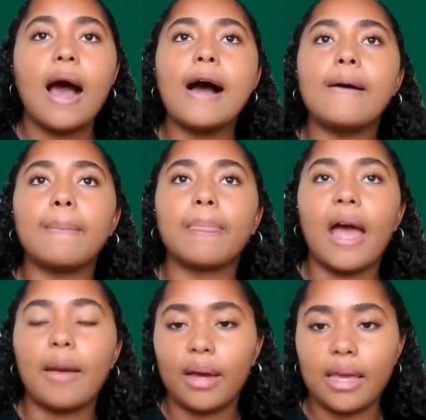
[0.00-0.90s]

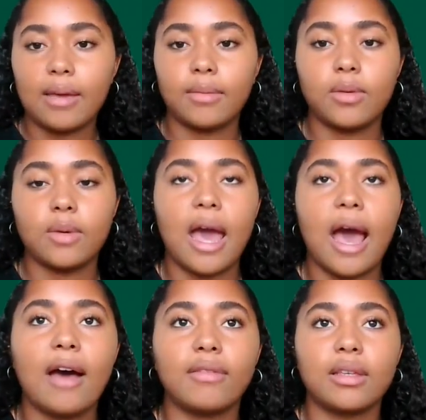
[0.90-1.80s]
at Miami, we
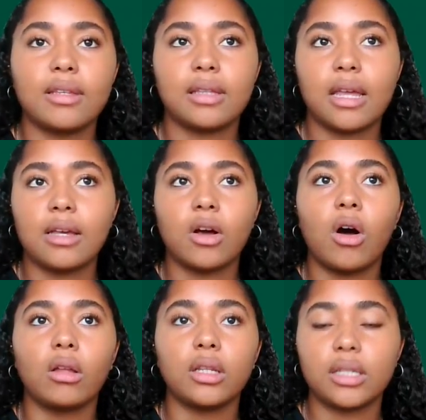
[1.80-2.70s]
have this thing
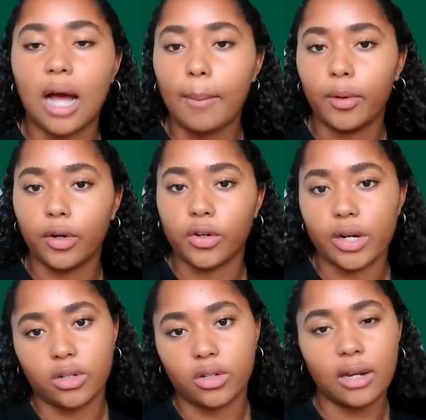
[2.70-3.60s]
called the Topple
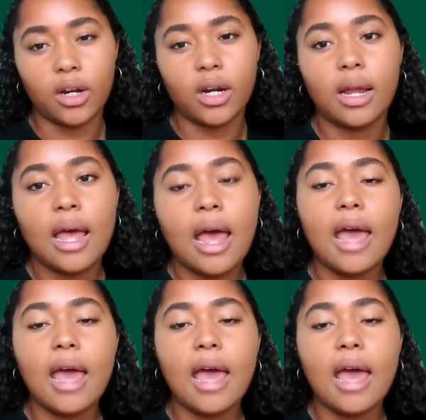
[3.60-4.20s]
Career Center,